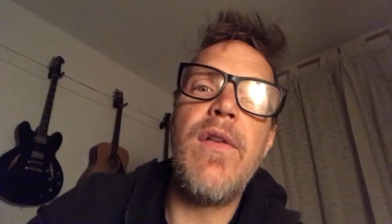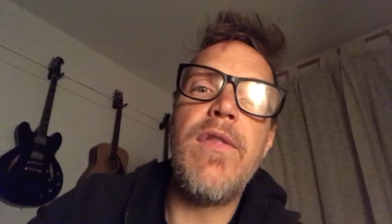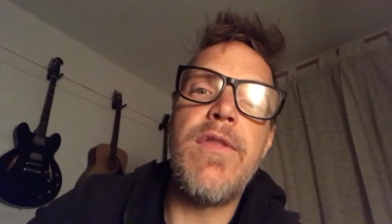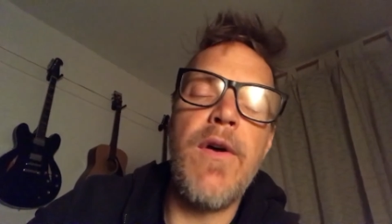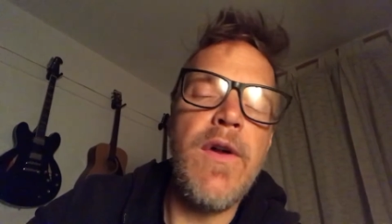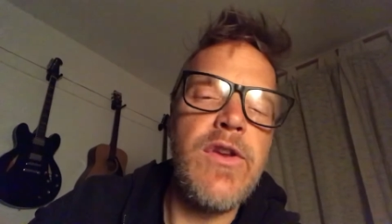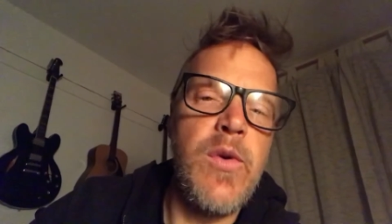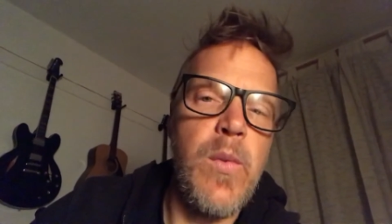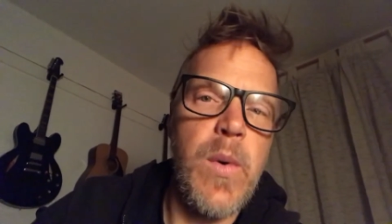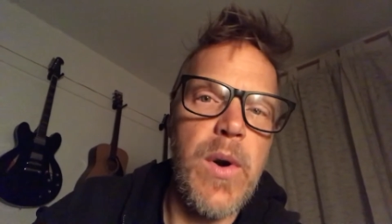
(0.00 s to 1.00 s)
thought
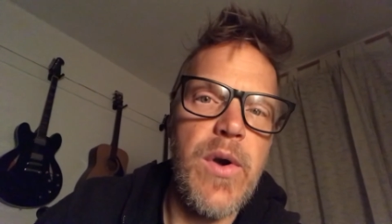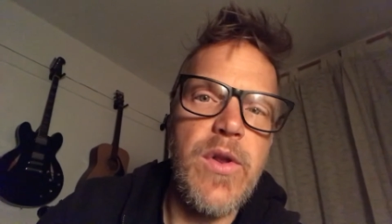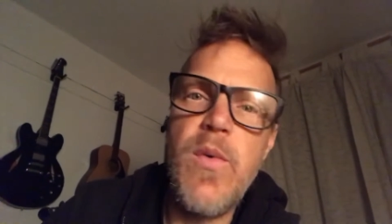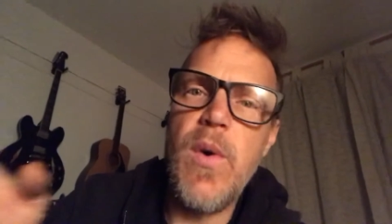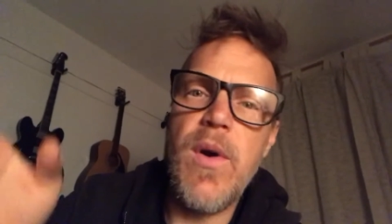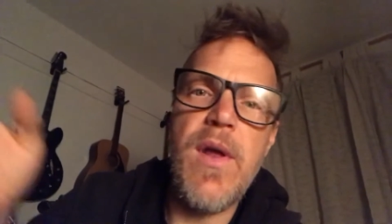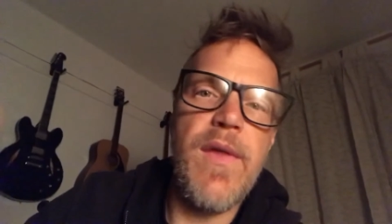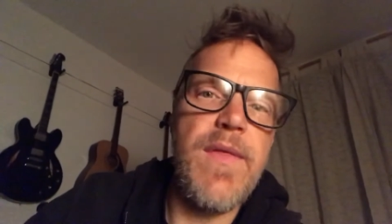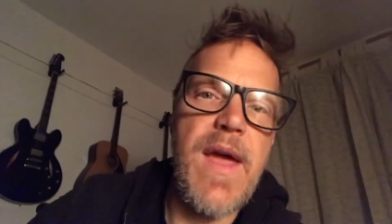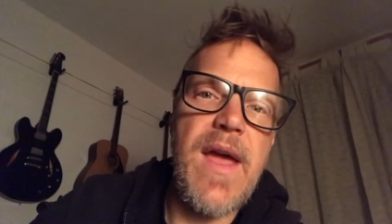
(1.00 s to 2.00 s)
you were, you are
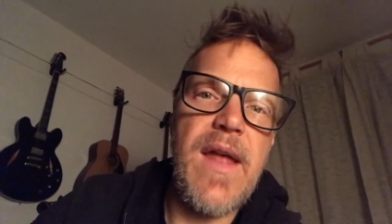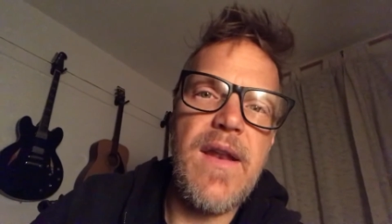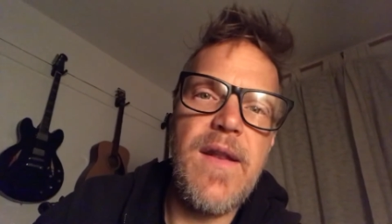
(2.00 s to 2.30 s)
not that.